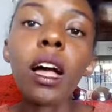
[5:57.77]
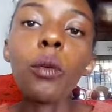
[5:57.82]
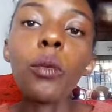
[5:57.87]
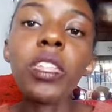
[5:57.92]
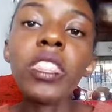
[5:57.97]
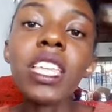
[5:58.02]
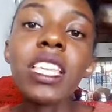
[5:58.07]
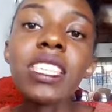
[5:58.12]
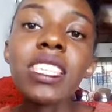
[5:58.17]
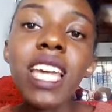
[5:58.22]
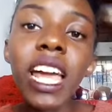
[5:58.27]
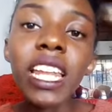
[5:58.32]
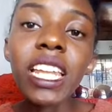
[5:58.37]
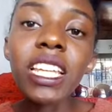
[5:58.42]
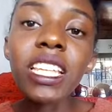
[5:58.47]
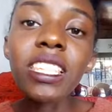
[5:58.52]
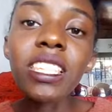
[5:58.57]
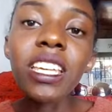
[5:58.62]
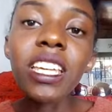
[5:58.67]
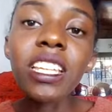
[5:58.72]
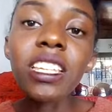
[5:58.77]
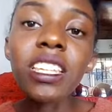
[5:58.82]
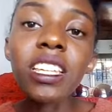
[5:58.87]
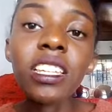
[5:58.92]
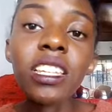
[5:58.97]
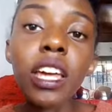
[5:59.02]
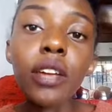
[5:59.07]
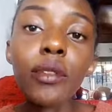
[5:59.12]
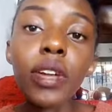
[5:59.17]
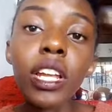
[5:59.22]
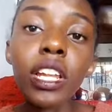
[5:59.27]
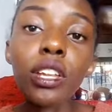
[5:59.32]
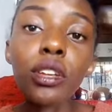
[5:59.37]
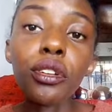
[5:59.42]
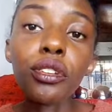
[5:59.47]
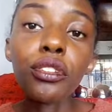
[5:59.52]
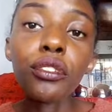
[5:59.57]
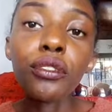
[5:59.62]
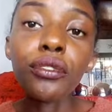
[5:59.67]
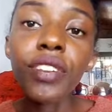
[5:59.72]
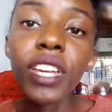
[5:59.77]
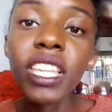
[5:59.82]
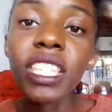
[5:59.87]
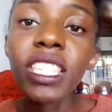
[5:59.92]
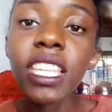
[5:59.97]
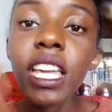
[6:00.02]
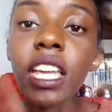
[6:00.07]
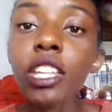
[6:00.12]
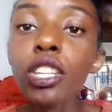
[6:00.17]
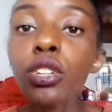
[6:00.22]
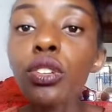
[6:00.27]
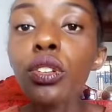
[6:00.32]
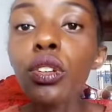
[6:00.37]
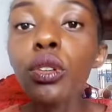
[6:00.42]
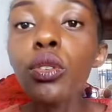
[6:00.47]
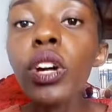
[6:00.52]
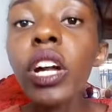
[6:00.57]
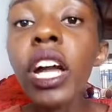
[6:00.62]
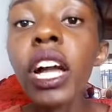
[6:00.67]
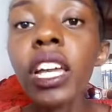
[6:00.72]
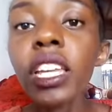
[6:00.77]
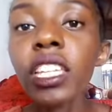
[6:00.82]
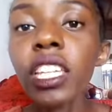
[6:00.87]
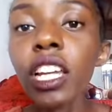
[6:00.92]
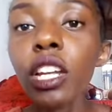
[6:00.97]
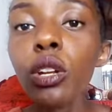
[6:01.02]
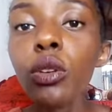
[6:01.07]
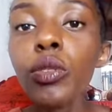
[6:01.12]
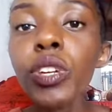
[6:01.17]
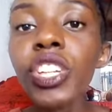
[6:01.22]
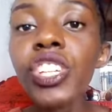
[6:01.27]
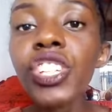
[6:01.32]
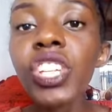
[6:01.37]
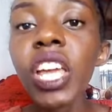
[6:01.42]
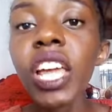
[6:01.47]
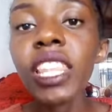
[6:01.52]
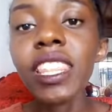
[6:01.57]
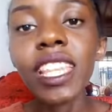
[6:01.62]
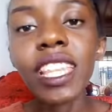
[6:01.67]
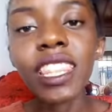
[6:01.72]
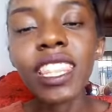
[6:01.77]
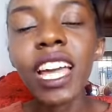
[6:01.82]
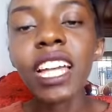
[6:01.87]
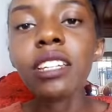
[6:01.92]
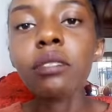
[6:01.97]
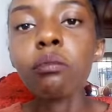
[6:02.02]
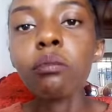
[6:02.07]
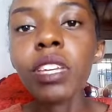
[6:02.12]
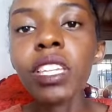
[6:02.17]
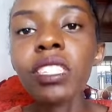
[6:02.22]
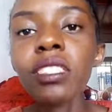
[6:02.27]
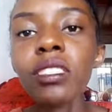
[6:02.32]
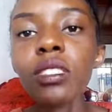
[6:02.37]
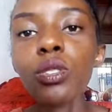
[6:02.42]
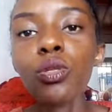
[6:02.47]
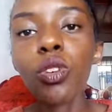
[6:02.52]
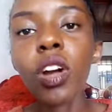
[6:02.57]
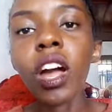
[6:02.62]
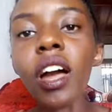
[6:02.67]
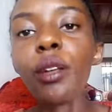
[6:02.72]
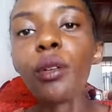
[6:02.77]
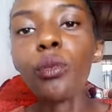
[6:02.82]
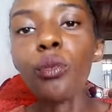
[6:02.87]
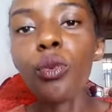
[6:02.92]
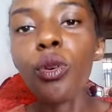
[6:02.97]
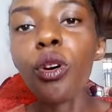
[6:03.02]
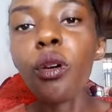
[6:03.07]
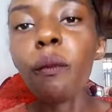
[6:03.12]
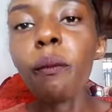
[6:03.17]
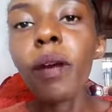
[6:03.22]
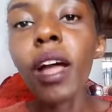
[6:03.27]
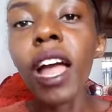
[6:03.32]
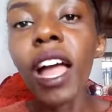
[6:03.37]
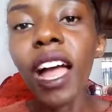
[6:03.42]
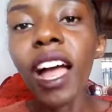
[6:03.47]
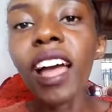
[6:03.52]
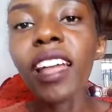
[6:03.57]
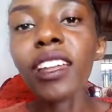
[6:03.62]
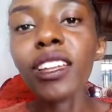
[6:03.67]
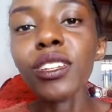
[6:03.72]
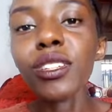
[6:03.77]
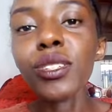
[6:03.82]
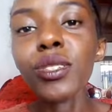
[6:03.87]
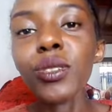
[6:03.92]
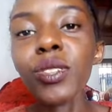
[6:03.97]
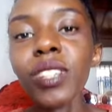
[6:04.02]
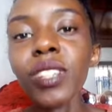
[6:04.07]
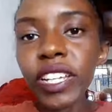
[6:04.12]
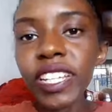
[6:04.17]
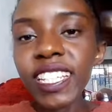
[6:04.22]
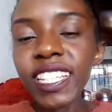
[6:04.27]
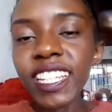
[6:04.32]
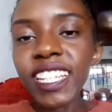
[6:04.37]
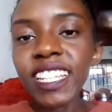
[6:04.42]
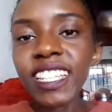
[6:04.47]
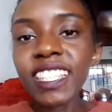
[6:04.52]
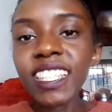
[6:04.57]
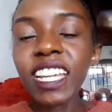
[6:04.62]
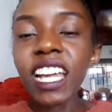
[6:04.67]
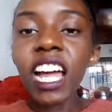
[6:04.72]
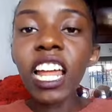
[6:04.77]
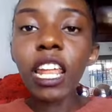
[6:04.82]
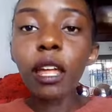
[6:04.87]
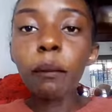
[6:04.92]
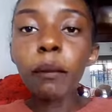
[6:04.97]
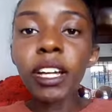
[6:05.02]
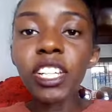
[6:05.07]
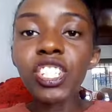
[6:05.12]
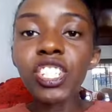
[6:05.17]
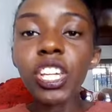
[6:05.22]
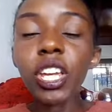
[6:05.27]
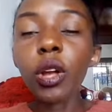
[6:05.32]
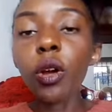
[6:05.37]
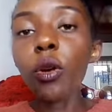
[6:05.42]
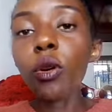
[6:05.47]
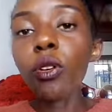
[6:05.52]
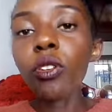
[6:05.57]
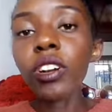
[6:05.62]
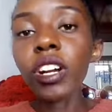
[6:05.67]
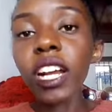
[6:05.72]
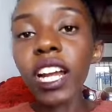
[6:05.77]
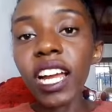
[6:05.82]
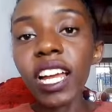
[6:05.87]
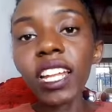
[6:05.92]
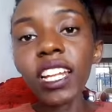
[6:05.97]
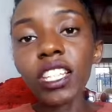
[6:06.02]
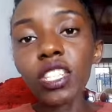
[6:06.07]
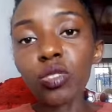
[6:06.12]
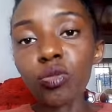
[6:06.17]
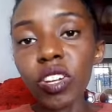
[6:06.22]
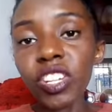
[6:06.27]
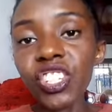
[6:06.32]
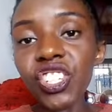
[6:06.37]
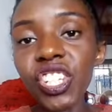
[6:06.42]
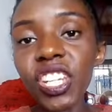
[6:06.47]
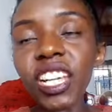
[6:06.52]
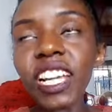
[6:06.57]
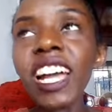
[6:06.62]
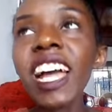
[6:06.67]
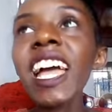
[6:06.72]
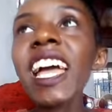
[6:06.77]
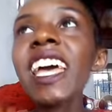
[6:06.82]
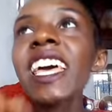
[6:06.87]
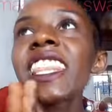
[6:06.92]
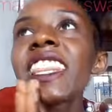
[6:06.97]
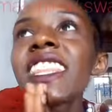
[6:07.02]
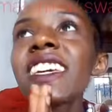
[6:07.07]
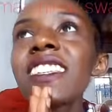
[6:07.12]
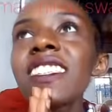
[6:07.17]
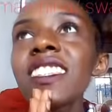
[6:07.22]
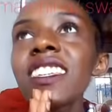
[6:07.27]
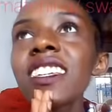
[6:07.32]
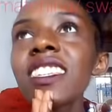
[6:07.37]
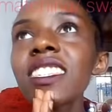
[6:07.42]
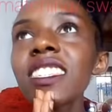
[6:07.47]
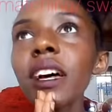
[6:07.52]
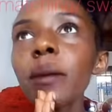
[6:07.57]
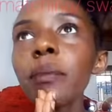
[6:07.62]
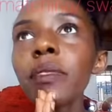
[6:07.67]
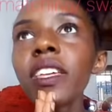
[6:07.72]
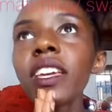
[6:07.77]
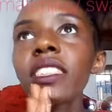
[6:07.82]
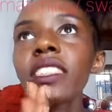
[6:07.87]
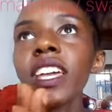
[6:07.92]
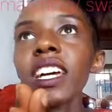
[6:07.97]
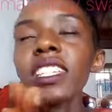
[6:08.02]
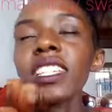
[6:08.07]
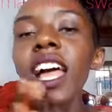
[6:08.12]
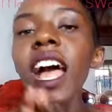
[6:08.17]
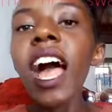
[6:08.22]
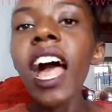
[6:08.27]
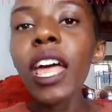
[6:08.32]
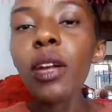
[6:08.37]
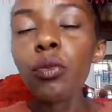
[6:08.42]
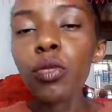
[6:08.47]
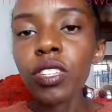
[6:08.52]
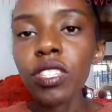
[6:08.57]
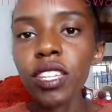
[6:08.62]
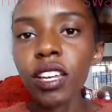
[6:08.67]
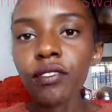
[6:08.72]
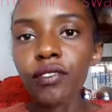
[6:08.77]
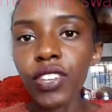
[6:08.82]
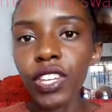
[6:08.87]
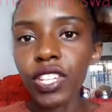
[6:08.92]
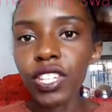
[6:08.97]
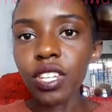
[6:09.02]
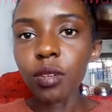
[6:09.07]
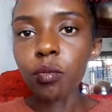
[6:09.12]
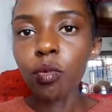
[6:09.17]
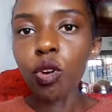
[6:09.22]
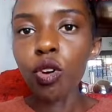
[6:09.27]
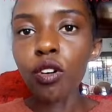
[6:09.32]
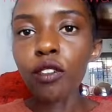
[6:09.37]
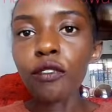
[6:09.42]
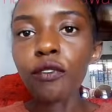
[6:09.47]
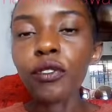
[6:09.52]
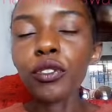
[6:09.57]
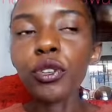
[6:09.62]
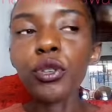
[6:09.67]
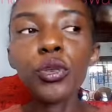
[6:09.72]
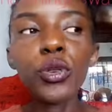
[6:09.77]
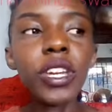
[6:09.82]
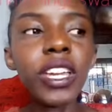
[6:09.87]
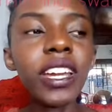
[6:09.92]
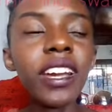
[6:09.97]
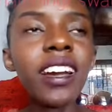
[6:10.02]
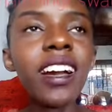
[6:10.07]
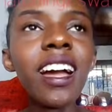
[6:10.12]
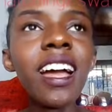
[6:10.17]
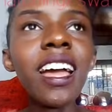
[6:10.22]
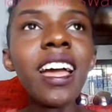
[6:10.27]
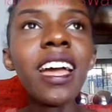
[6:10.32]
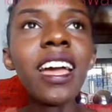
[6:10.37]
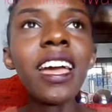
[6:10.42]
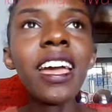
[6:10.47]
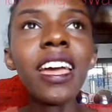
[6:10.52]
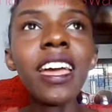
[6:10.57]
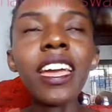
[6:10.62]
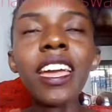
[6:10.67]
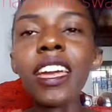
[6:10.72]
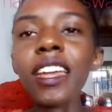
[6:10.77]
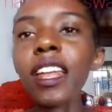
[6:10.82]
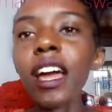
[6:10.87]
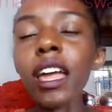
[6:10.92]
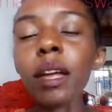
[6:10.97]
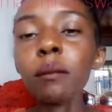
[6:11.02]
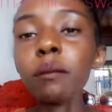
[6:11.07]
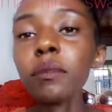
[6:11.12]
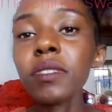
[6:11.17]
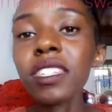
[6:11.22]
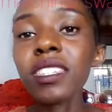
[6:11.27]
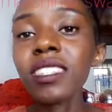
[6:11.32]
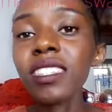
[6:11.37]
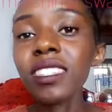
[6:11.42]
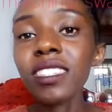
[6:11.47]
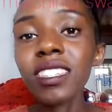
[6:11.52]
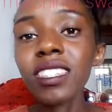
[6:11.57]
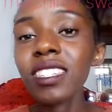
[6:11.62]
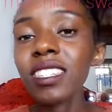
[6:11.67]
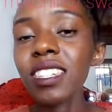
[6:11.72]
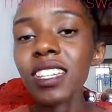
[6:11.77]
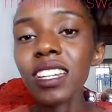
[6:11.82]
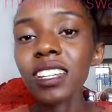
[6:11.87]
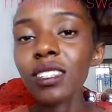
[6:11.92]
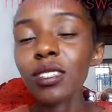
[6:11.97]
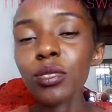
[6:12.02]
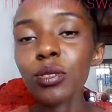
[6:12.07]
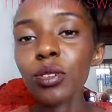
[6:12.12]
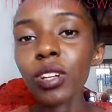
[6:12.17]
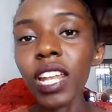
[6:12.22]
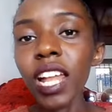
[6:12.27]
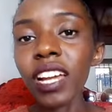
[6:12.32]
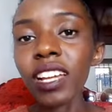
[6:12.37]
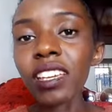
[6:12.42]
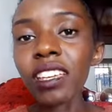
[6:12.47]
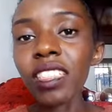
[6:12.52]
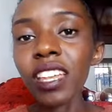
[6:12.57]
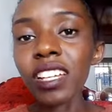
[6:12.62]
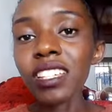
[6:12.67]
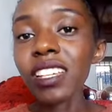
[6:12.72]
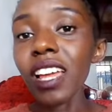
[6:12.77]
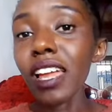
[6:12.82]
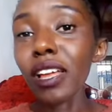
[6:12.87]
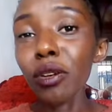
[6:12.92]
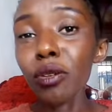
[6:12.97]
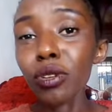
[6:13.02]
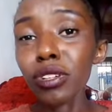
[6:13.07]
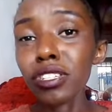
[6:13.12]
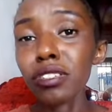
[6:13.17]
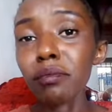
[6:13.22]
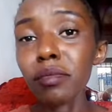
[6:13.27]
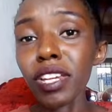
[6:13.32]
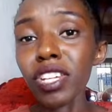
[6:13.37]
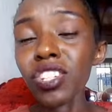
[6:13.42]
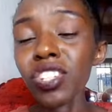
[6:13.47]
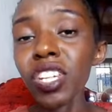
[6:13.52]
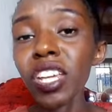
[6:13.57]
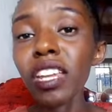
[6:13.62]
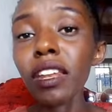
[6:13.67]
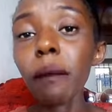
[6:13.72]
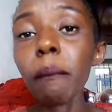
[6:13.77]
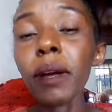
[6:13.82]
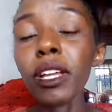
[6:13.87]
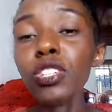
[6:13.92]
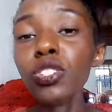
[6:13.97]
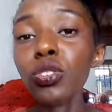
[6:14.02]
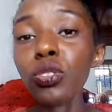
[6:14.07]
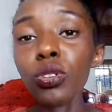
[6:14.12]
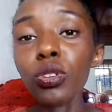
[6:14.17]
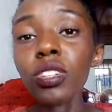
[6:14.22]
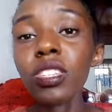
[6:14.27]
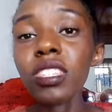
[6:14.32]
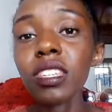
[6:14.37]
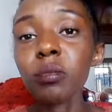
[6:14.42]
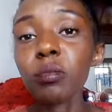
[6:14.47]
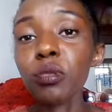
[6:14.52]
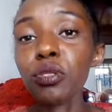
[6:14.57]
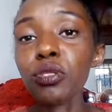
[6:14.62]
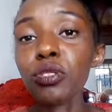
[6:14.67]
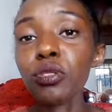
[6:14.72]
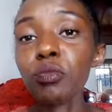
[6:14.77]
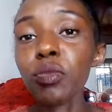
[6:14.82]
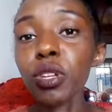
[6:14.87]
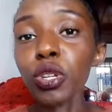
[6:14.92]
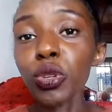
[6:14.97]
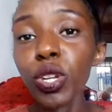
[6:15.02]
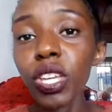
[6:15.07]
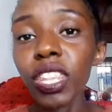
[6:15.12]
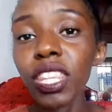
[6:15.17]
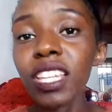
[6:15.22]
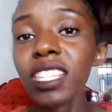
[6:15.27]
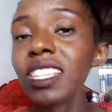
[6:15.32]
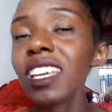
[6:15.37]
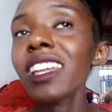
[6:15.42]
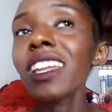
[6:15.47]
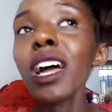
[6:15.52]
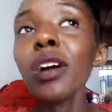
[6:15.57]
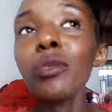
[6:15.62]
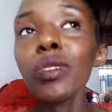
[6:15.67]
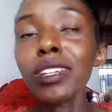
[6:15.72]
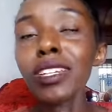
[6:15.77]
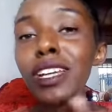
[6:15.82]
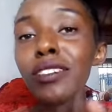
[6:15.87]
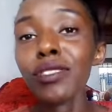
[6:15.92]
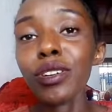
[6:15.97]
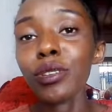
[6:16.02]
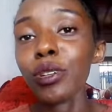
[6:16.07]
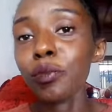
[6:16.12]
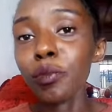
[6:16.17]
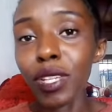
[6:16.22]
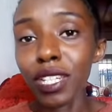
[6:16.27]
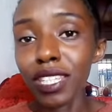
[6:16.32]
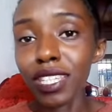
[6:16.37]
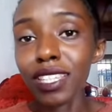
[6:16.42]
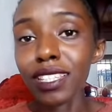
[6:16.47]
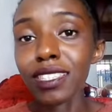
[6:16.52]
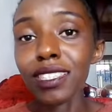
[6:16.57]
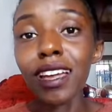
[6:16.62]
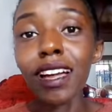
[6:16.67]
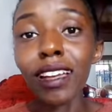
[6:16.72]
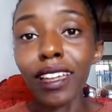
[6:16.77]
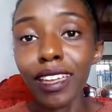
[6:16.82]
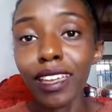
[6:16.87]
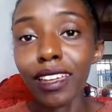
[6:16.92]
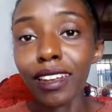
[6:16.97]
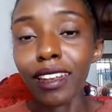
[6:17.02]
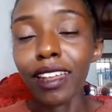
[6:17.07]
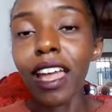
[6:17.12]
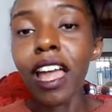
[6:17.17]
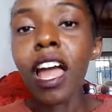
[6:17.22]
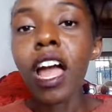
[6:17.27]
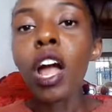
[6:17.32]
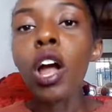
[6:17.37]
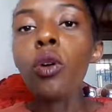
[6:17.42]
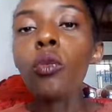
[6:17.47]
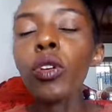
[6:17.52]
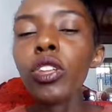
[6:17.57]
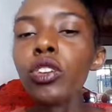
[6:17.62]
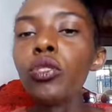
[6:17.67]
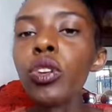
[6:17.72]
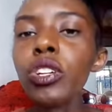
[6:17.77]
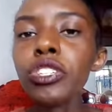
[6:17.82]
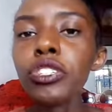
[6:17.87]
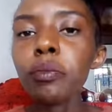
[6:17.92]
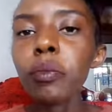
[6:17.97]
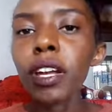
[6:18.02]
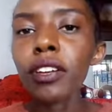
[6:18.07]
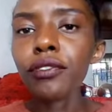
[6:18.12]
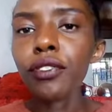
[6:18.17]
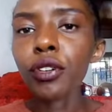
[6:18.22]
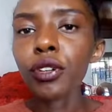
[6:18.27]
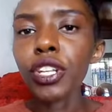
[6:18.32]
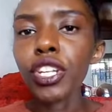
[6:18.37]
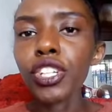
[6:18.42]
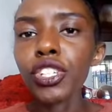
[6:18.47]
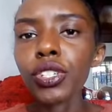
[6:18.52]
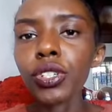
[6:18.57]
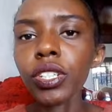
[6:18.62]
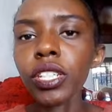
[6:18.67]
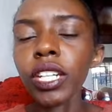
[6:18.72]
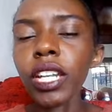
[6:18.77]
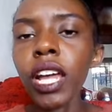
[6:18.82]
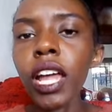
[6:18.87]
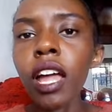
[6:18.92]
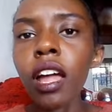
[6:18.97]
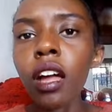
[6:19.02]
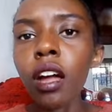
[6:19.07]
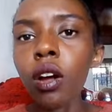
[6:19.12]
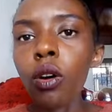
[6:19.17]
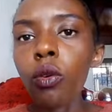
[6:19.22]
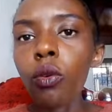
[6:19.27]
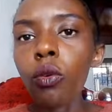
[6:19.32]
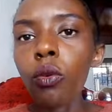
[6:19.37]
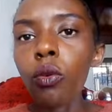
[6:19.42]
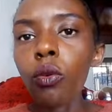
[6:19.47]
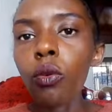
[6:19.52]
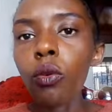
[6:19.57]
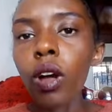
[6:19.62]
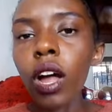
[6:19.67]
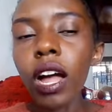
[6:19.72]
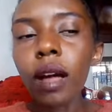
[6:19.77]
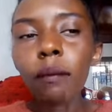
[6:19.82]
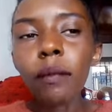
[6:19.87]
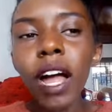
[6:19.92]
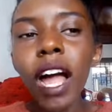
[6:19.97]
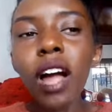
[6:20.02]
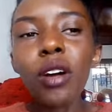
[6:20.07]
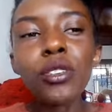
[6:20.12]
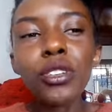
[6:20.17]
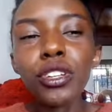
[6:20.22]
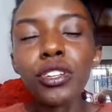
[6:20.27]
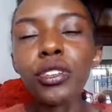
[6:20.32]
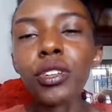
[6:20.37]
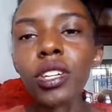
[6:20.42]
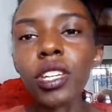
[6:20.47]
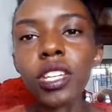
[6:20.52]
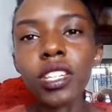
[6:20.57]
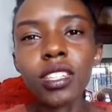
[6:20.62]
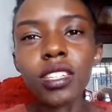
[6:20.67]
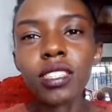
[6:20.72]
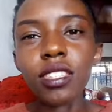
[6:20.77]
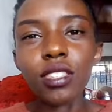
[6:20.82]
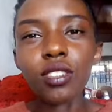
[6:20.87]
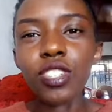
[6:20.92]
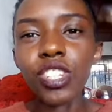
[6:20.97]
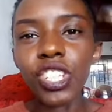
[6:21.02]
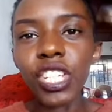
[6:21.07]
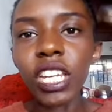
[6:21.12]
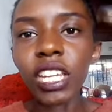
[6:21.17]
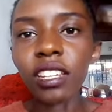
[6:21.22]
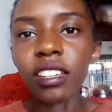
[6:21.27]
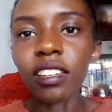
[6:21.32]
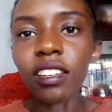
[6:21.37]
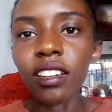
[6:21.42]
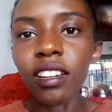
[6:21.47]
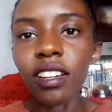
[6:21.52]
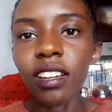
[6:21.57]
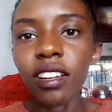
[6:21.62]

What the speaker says: When the sun is hitting directly on your face and you look yellowish, then that means are warm undertone. Point is color matching or color swatching. This is something that I was a victim of doing, and I am still so lucky that I got my shade, but you're not supposed to be doing this, and I will never repeat this again. When you're going to buy foundation, how do you know it is your shade?